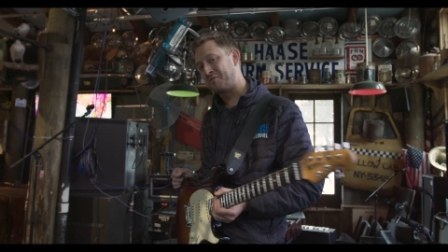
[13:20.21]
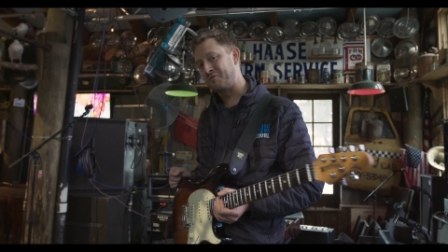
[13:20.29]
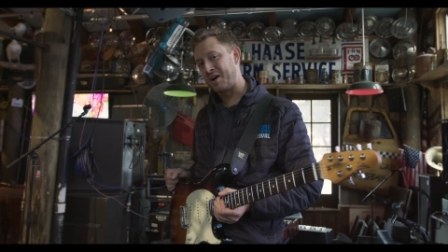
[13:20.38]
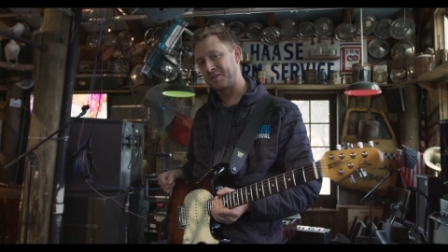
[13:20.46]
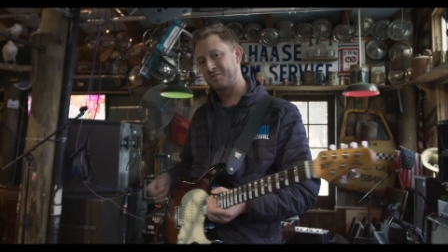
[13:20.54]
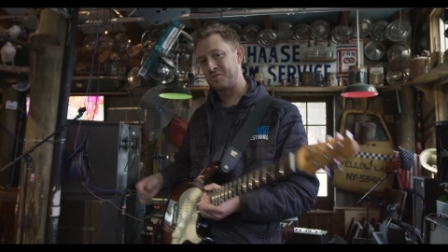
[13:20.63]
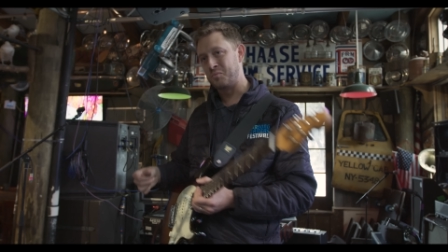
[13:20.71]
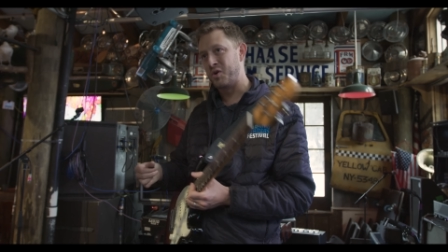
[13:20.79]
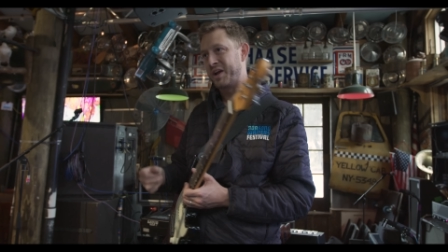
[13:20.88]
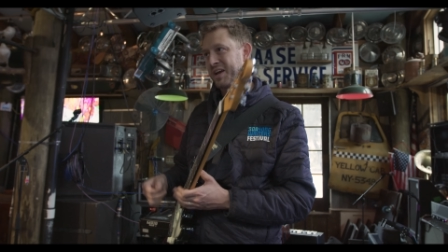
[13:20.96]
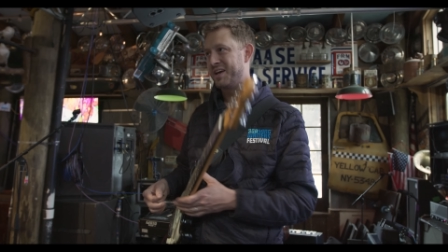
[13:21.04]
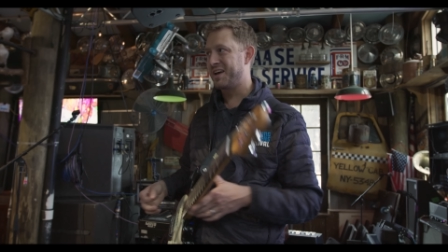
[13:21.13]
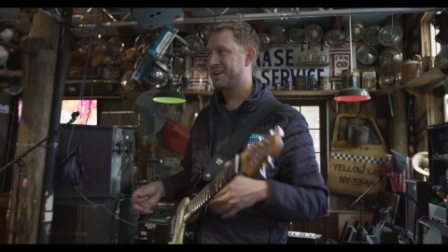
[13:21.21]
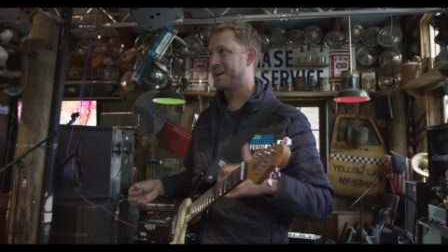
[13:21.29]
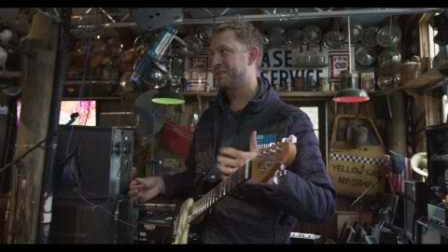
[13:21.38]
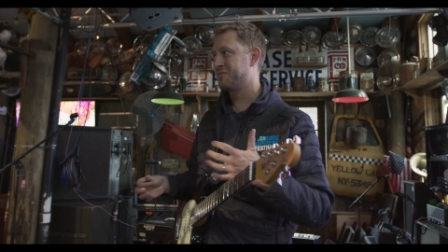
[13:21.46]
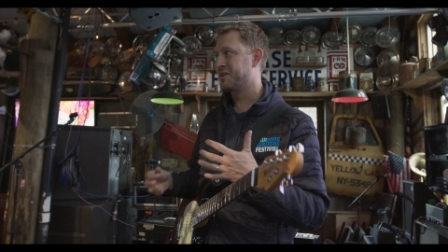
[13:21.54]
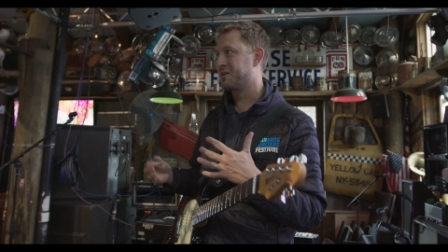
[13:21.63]
effect to bring in. I
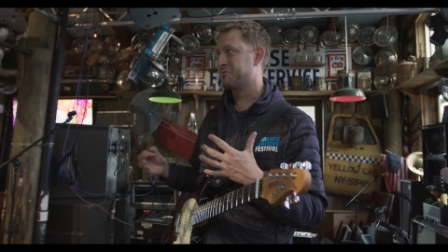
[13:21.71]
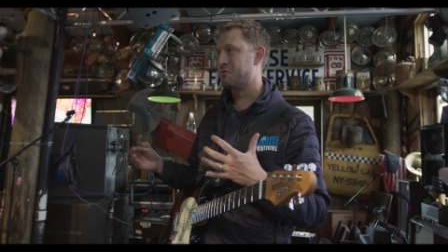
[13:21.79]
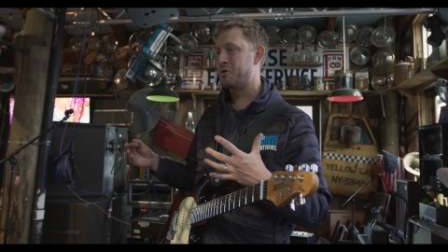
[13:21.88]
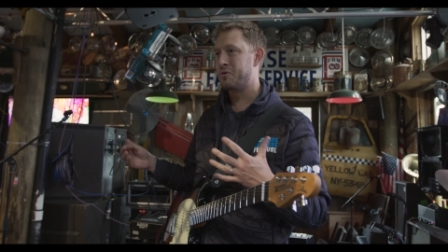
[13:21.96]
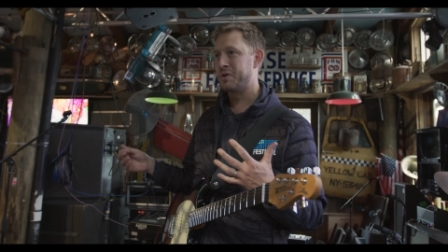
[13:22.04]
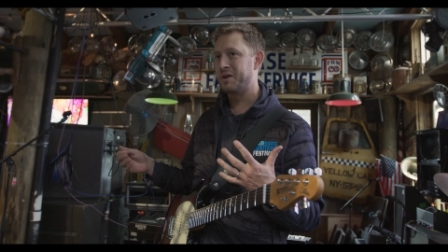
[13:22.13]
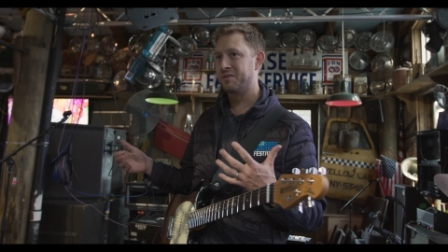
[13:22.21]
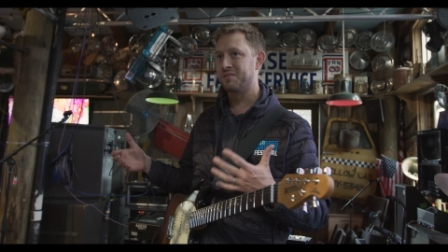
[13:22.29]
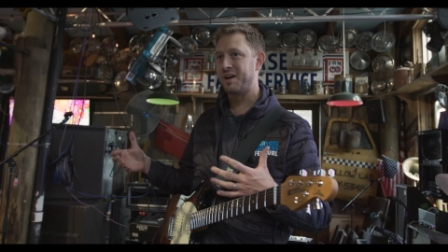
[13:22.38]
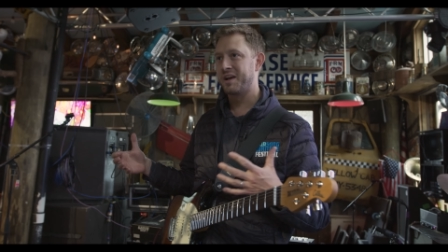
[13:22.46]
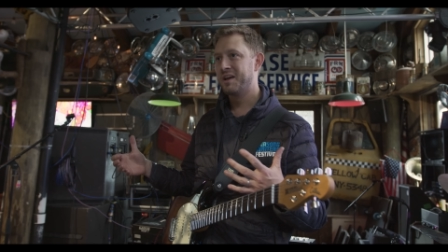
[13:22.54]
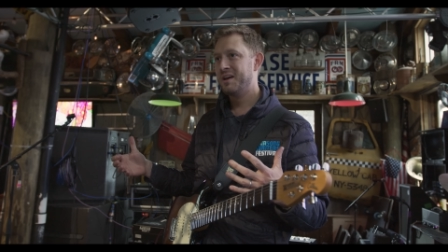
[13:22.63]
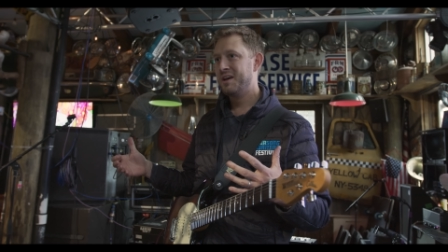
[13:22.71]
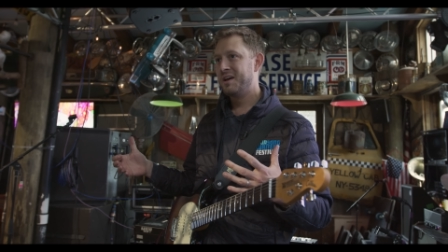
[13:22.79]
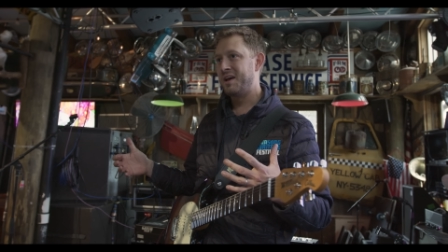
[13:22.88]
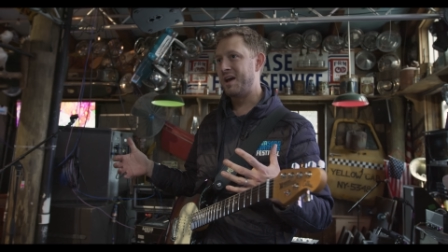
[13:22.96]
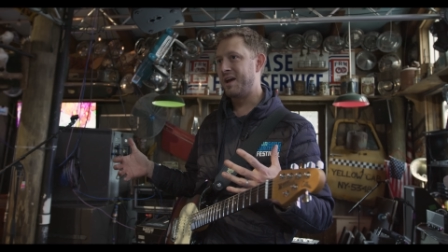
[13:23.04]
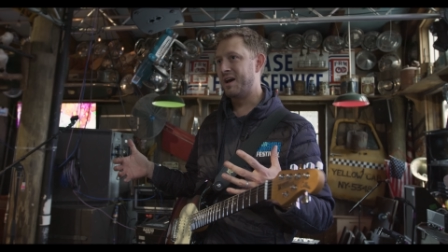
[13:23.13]
kind of think of rotary as like
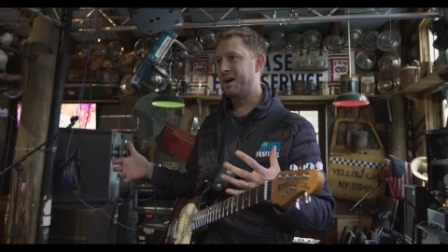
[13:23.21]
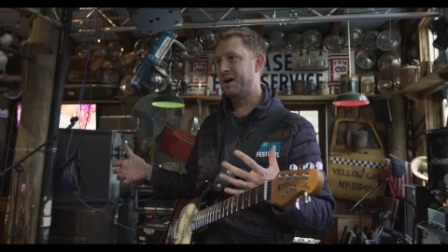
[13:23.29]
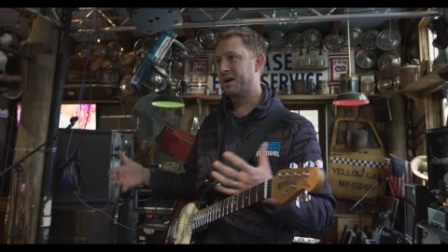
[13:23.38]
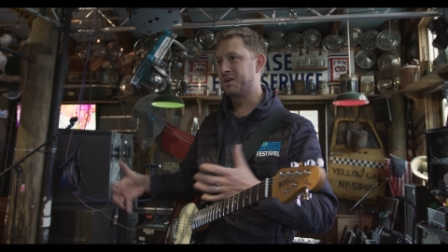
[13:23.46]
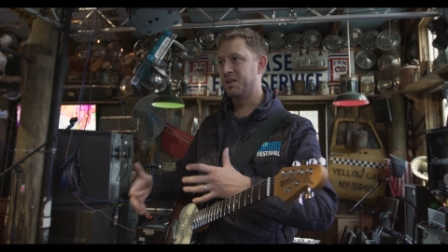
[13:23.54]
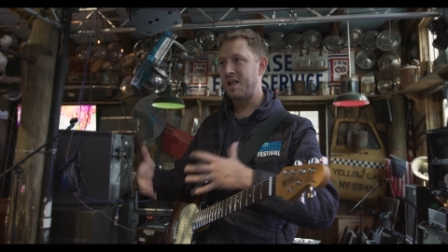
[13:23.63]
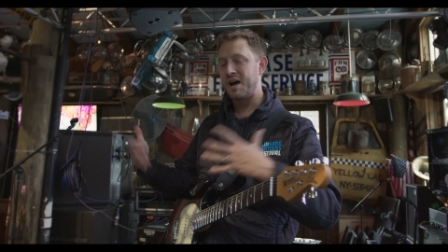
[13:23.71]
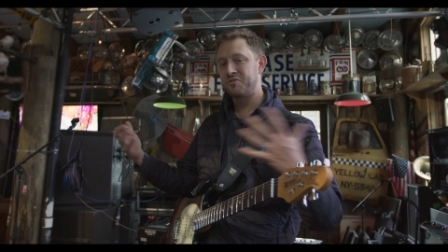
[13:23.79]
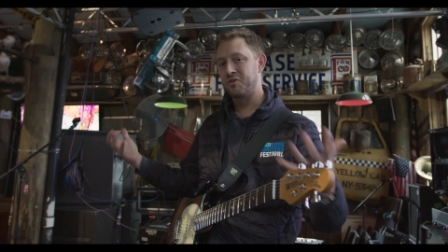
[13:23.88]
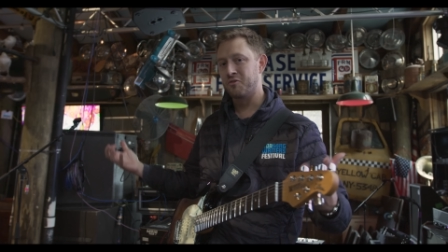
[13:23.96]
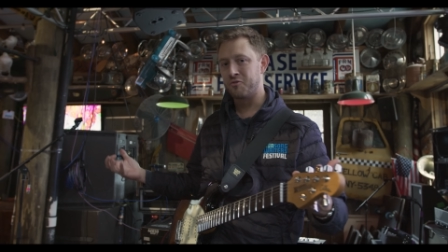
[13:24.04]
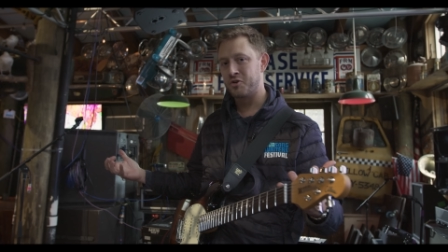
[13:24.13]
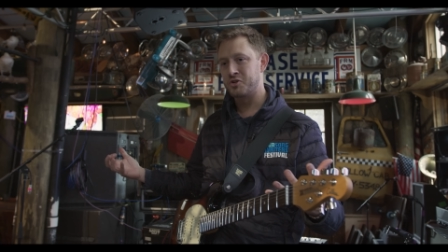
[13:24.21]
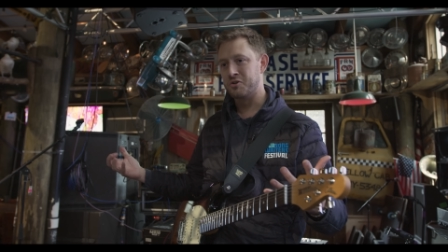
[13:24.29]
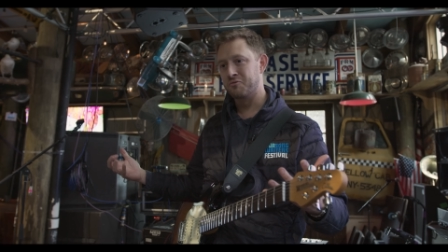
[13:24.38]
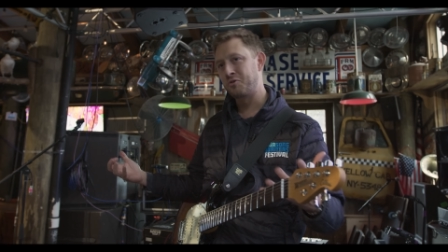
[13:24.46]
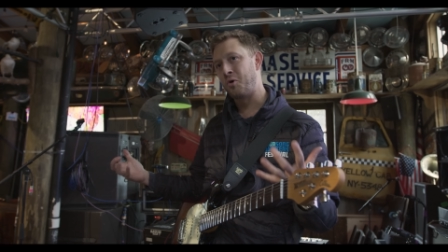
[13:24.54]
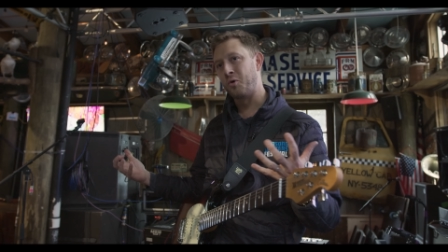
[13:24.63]
a, uh, a, classier version
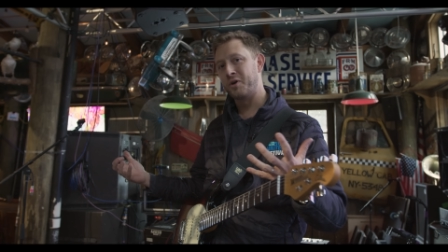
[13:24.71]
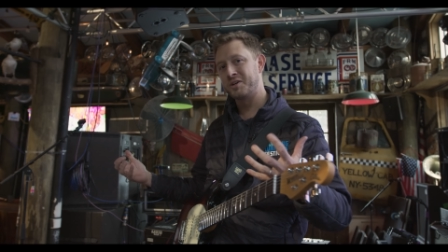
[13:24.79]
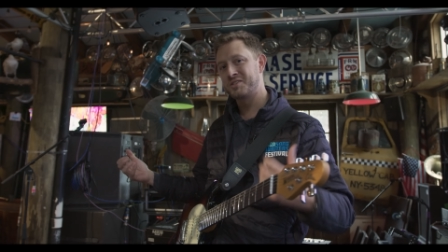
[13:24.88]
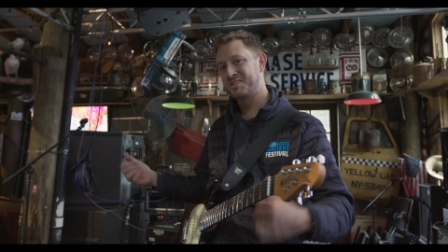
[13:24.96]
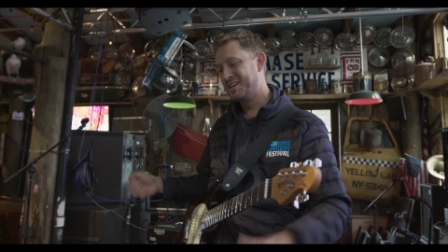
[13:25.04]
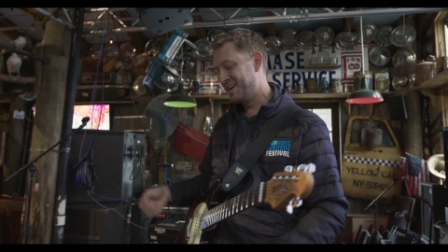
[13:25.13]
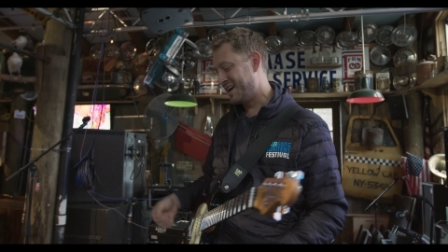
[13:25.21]
of chorus.